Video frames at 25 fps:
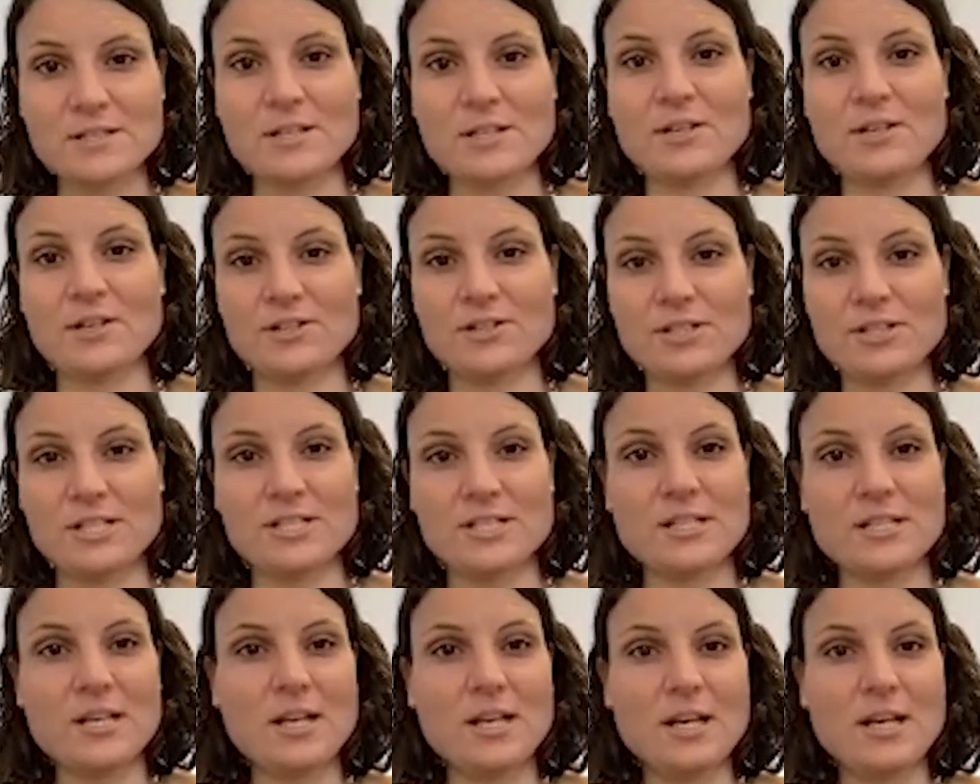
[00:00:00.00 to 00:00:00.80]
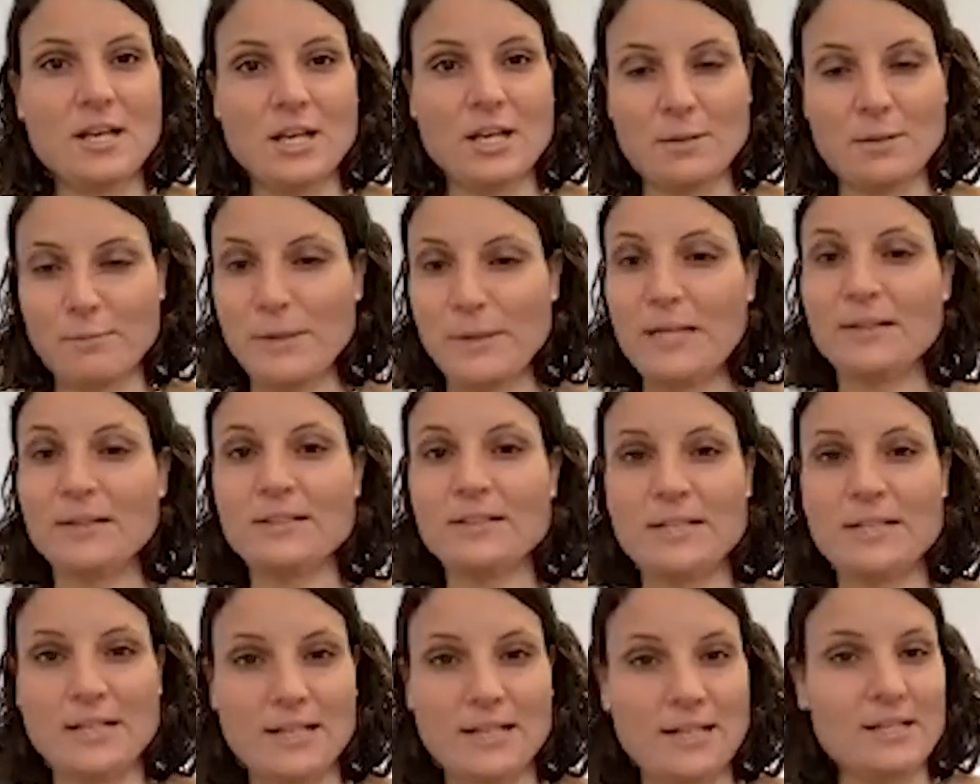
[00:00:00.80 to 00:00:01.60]
So not just
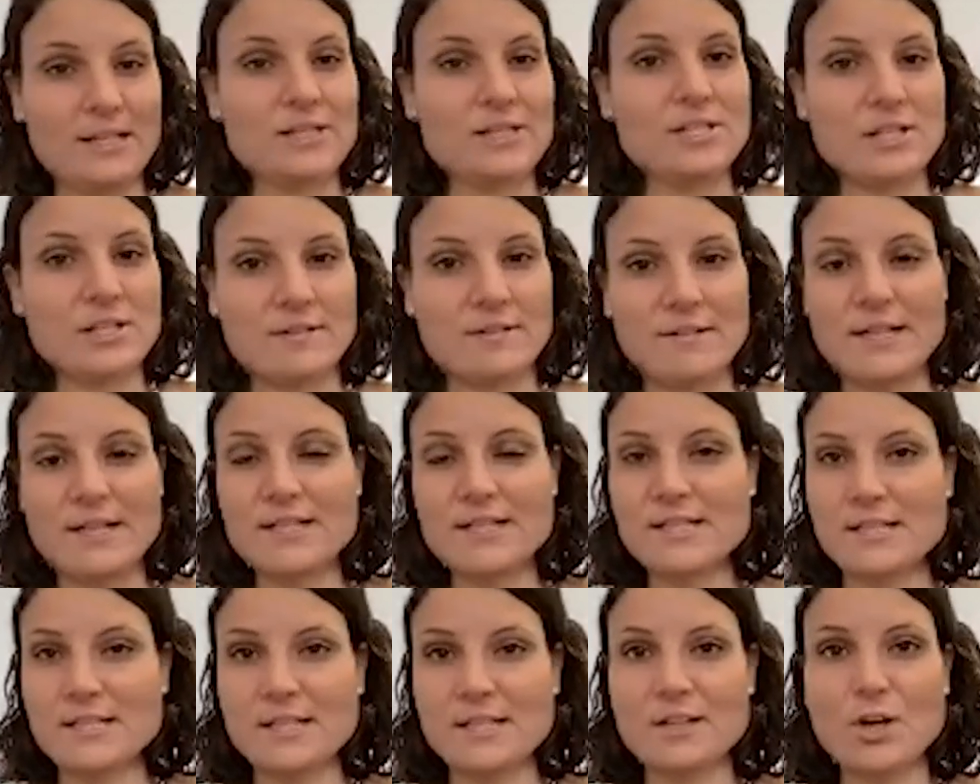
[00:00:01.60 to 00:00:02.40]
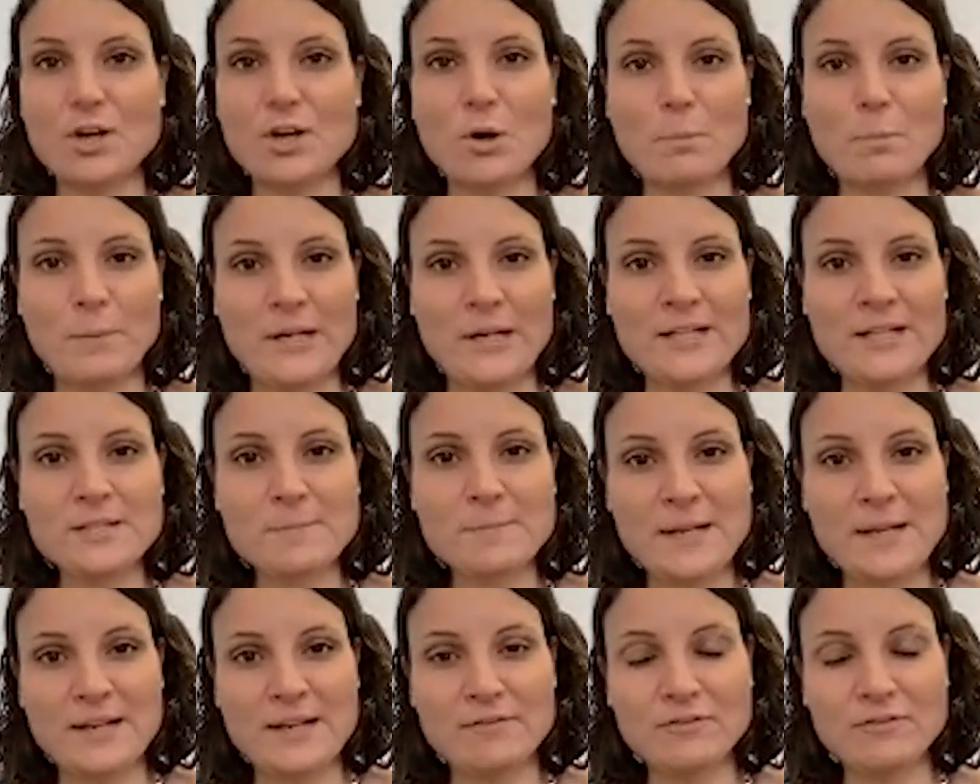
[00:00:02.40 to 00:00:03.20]
building and integrating
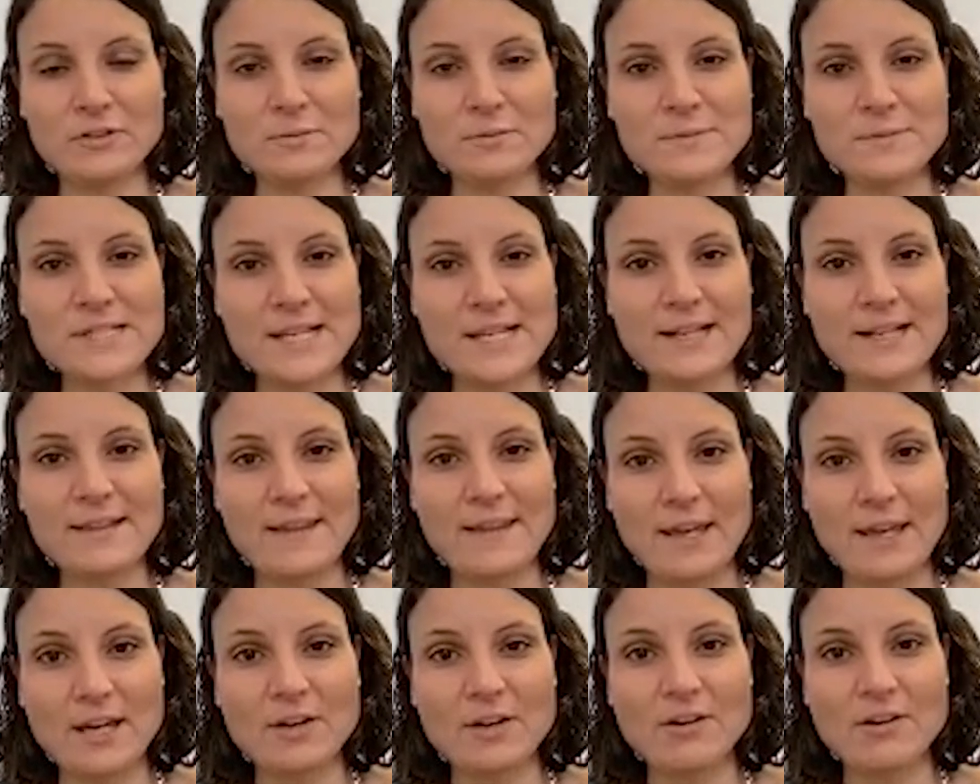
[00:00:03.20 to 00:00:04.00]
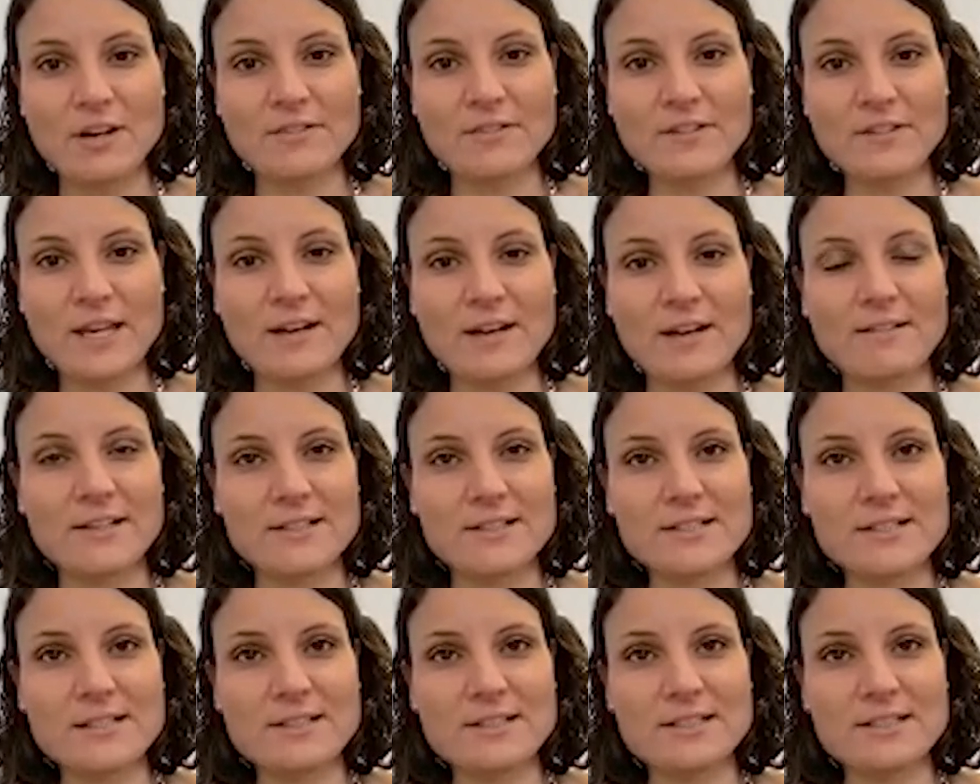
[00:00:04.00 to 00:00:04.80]
complex platforms like the aircraft
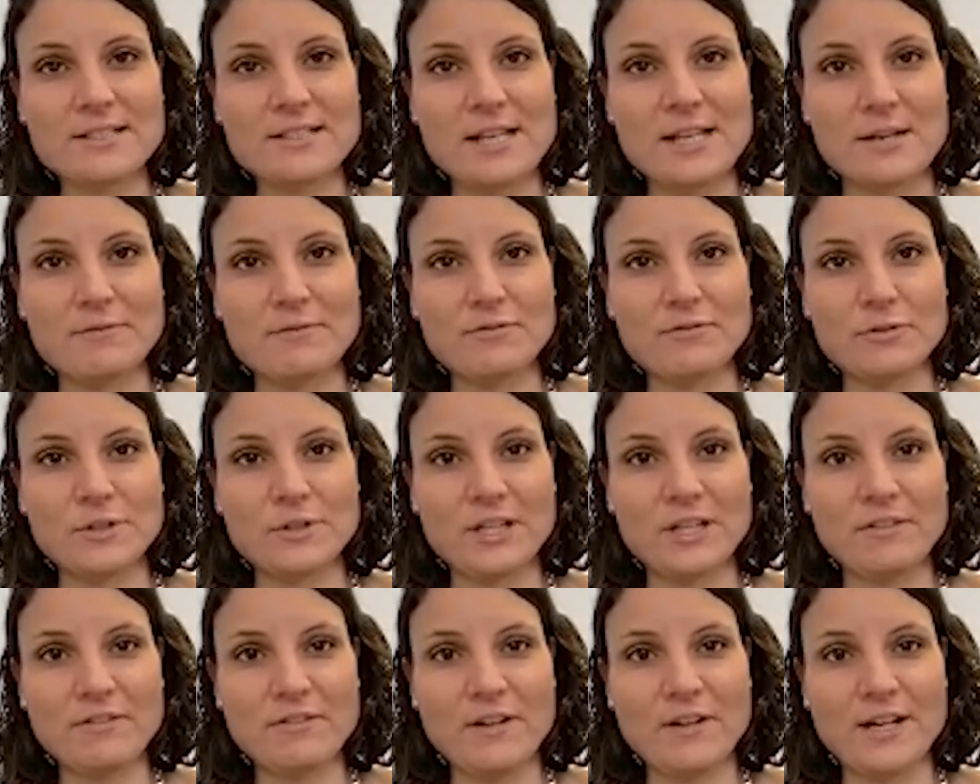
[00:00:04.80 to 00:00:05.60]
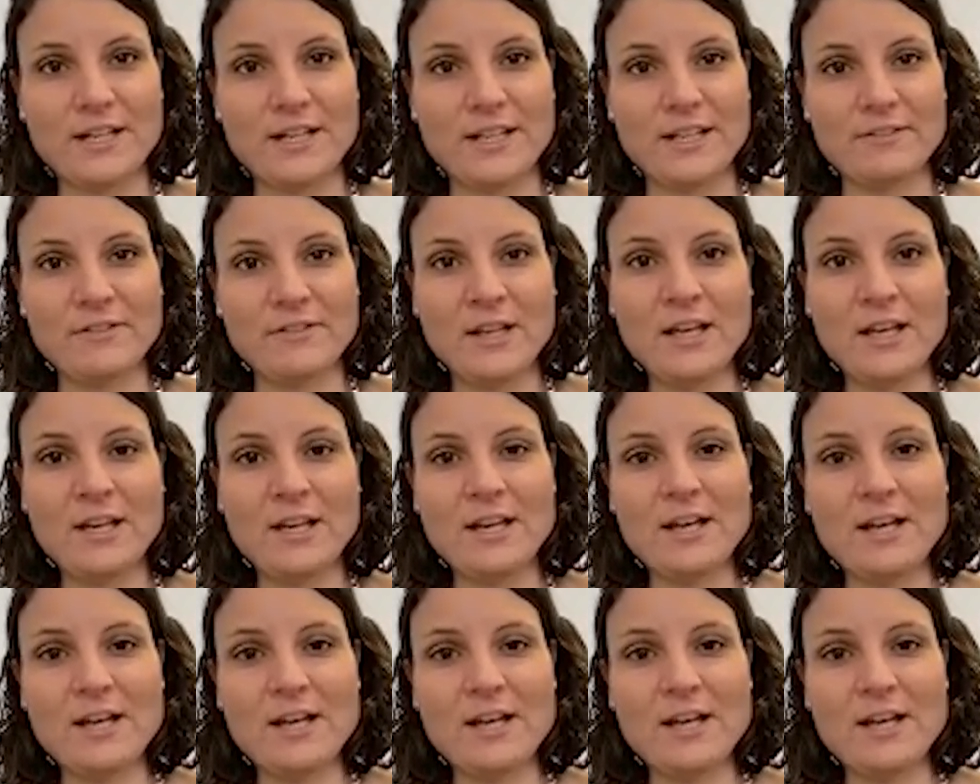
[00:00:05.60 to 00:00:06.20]
carriers and the Type 45,